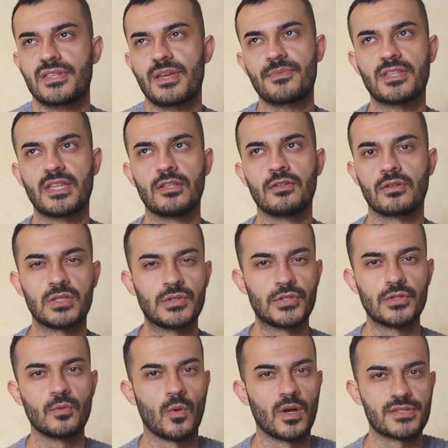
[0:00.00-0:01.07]
something that you can
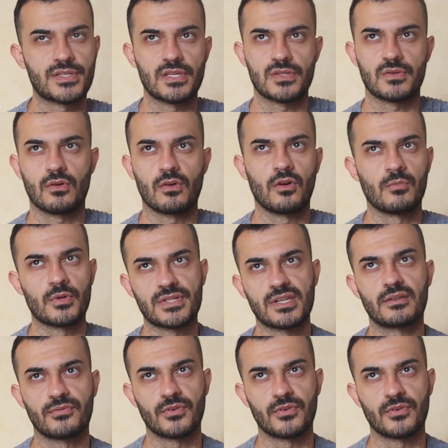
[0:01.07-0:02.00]
do once and sort of almost like